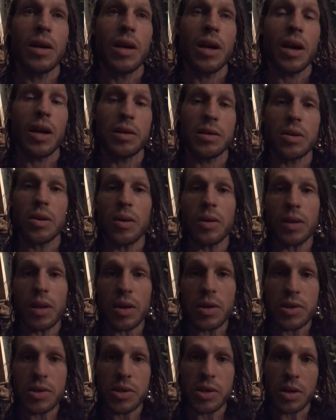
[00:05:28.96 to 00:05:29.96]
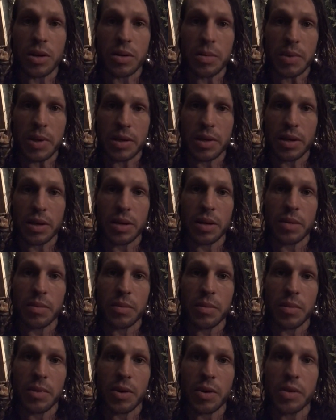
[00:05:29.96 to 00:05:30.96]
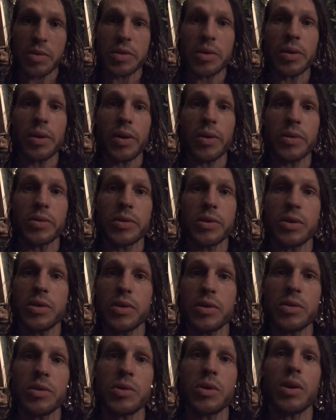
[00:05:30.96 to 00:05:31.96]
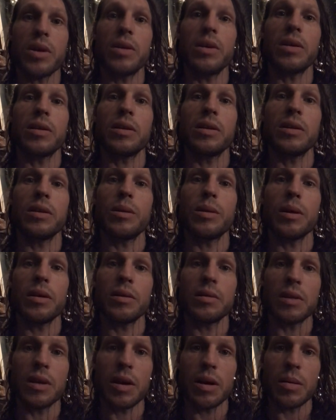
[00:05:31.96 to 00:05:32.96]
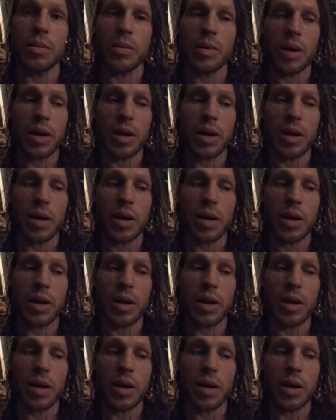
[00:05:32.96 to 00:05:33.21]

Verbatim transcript: and so a large chunk of my time also goes to just trying to clean things up.